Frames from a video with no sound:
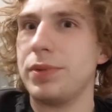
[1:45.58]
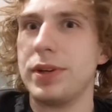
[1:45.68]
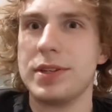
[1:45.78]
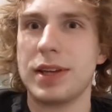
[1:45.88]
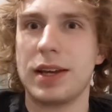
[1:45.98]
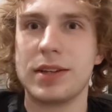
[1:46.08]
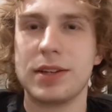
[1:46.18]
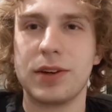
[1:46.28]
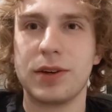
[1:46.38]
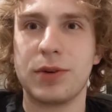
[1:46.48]
But instead
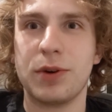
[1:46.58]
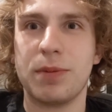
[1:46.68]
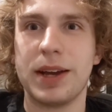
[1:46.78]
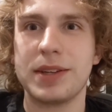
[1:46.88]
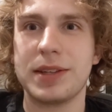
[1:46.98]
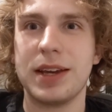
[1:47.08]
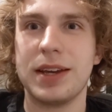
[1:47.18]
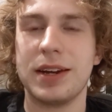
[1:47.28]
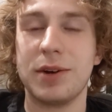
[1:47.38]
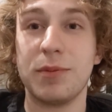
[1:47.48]
it's like
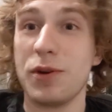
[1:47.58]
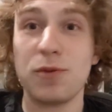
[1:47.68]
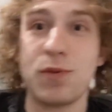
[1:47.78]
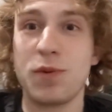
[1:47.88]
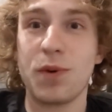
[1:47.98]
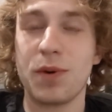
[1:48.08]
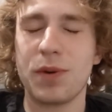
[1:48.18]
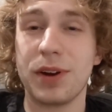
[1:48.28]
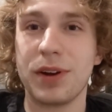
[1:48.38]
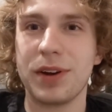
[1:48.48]
8:15 and I'm like,
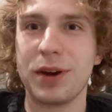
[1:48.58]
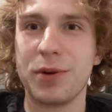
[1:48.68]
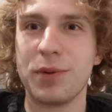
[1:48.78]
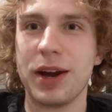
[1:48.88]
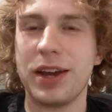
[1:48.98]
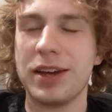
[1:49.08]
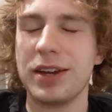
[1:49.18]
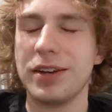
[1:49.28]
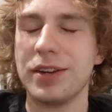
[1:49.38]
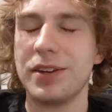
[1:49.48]
whew, like awake
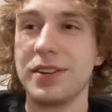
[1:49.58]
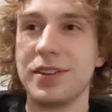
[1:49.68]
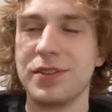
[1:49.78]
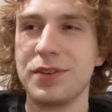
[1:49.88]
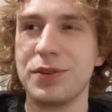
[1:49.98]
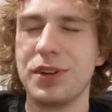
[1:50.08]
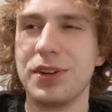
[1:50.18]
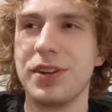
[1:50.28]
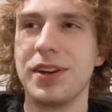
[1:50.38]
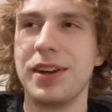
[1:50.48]
and feel
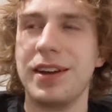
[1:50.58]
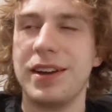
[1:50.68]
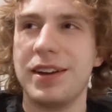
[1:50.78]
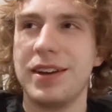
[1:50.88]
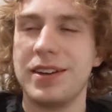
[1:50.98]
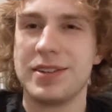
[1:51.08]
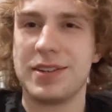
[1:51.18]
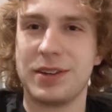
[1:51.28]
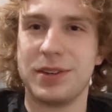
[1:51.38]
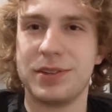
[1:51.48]
good.
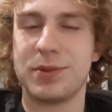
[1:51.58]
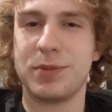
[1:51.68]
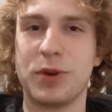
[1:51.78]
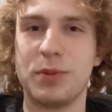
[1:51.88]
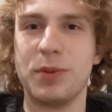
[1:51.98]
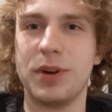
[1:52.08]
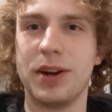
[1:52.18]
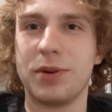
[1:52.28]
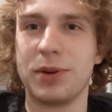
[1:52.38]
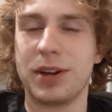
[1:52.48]
So tomorrow
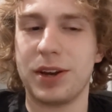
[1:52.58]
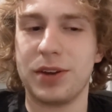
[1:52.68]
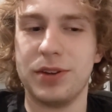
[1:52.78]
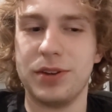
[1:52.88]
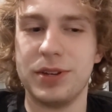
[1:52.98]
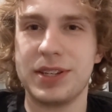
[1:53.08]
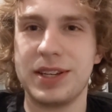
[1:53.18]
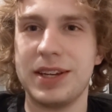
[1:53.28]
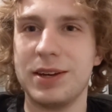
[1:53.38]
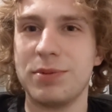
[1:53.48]
morning I'm gonna go do a
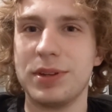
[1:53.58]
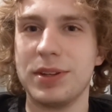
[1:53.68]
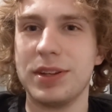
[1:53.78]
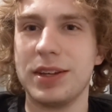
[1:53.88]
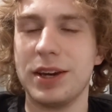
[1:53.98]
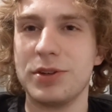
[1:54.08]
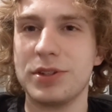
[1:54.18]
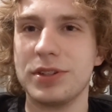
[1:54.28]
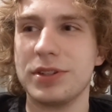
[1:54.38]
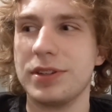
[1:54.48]
sea dip in the
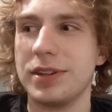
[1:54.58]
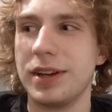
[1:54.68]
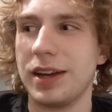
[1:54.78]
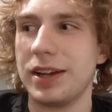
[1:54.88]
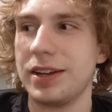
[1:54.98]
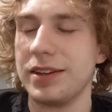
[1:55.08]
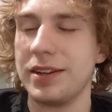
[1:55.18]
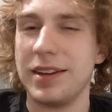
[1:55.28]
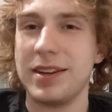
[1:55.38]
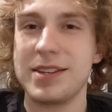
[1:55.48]
ocean, and
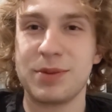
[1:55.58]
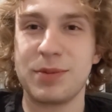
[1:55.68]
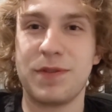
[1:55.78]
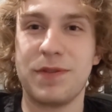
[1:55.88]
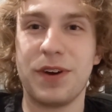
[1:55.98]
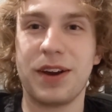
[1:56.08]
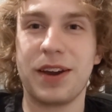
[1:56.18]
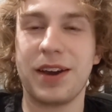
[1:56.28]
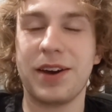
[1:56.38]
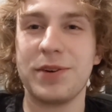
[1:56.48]
it's gonna be
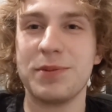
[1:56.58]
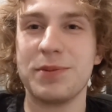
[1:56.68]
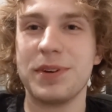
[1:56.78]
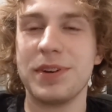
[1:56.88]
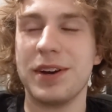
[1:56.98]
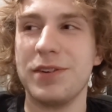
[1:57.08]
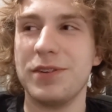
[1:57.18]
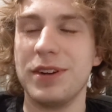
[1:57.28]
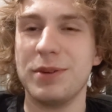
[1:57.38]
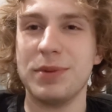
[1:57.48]
fucking cold, but
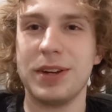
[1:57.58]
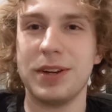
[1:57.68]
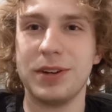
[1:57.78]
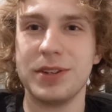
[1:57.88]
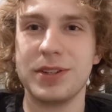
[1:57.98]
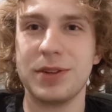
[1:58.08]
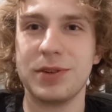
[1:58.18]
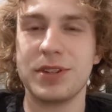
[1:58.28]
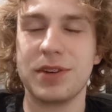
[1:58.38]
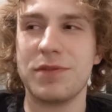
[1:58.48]
hopefully it'll be a nice
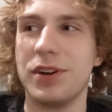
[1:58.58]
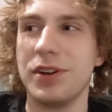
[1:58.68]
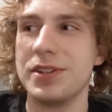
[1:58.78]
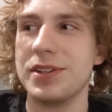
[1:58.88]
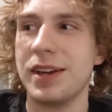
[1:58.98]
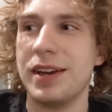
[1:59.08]
little sunrise.